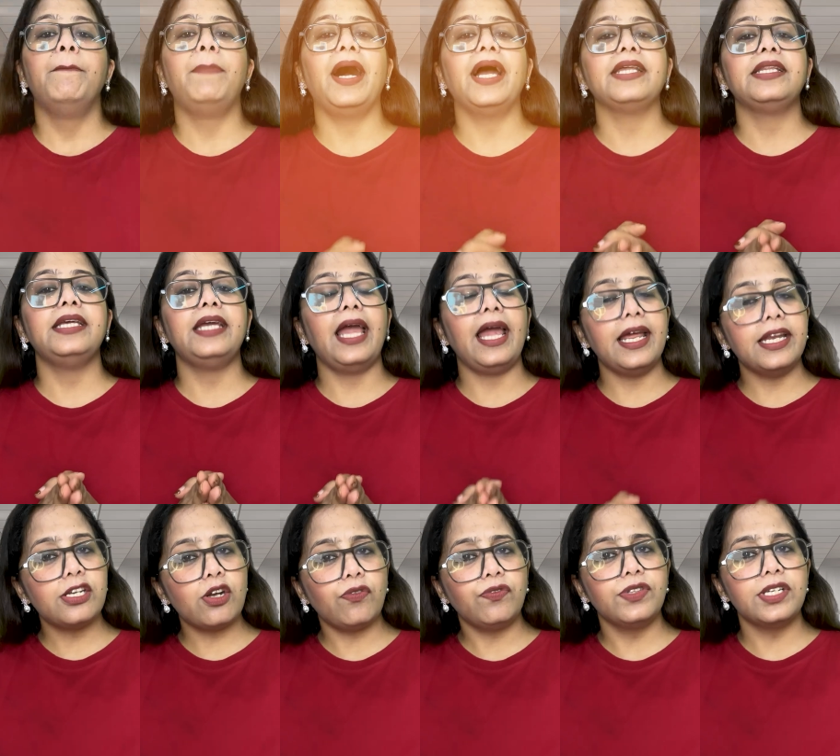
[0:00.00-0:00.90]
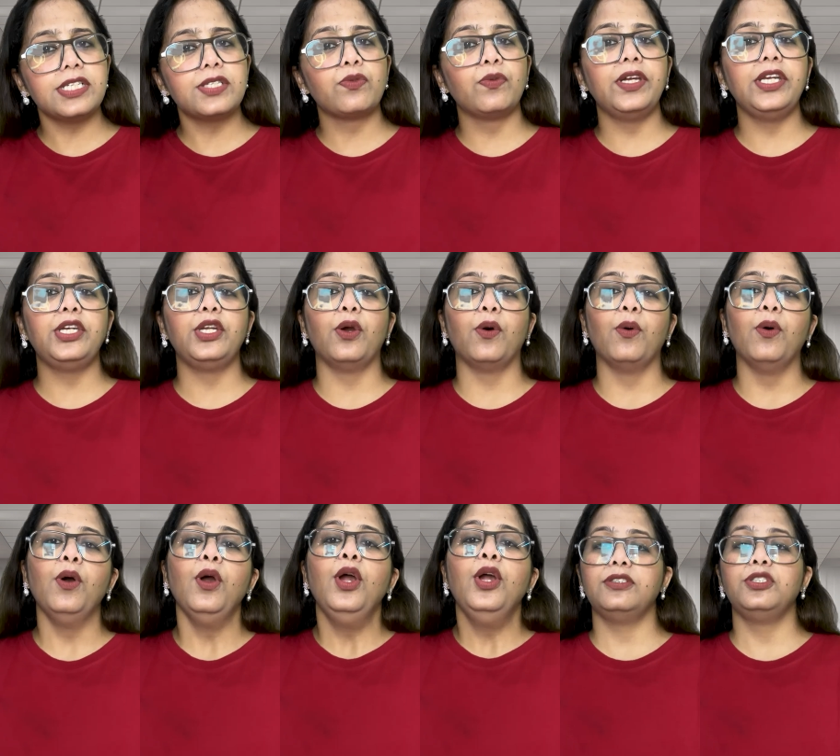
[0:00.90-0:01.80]
By the end of this
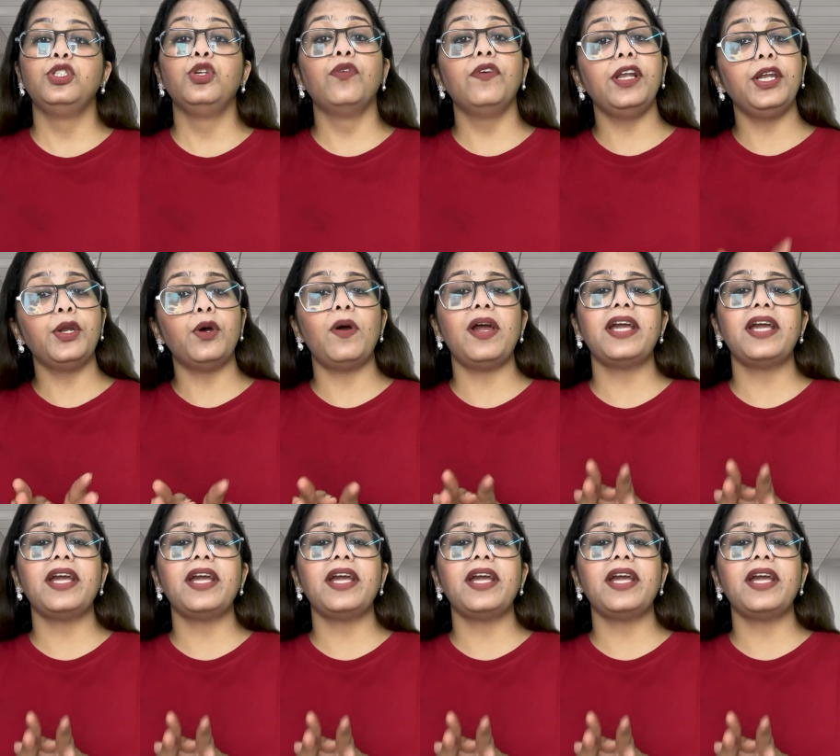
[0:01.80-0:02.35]
video, you will know